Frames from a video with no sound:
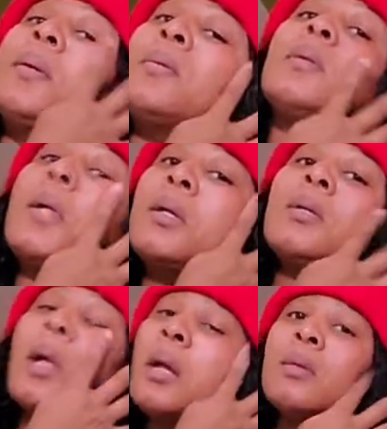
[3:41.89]

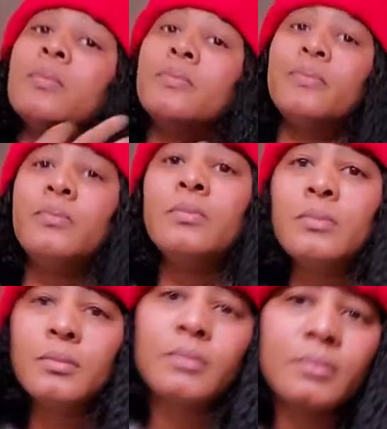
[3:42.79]

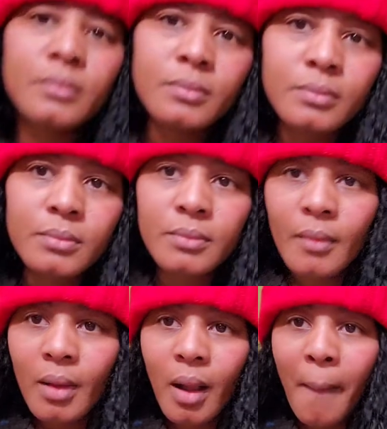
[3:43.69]

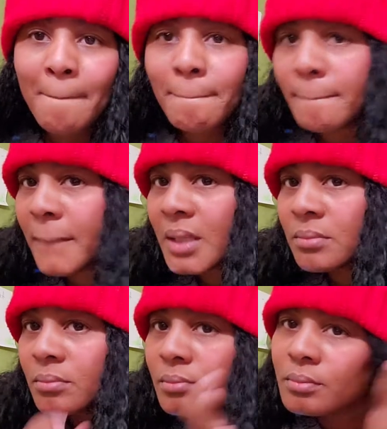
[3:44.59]

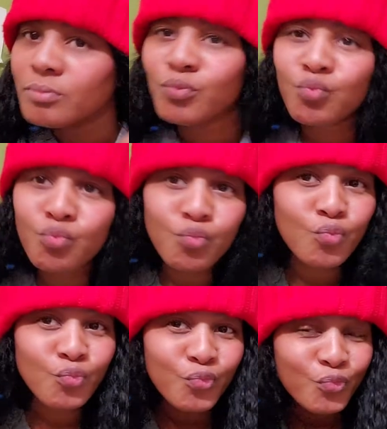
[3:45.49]
Nothing is said.